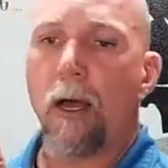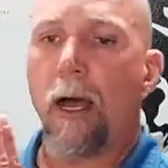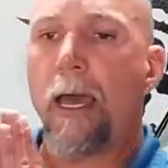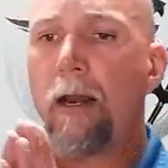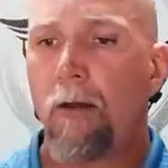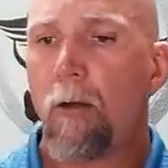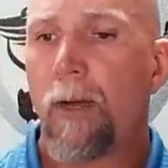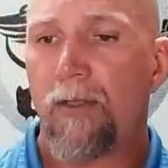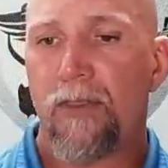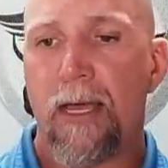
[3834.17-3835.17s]
I don't know
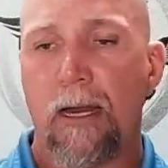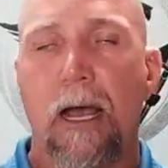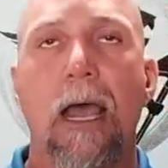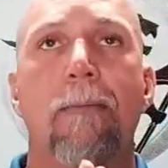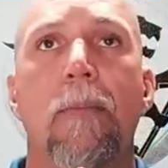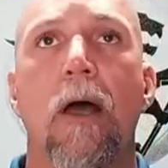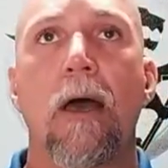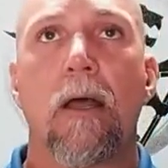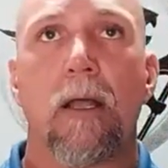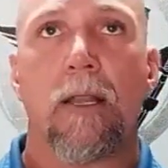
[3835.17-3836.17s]
about that. I'm
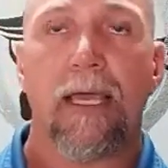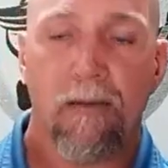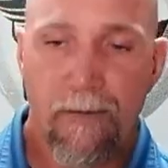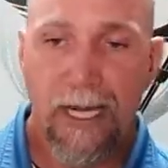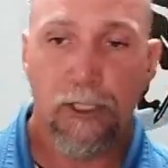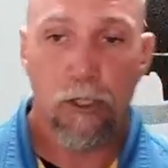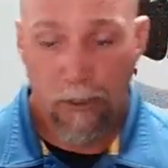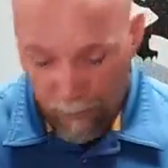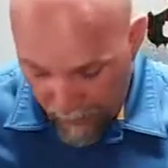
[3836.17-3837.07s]
not, like, if I took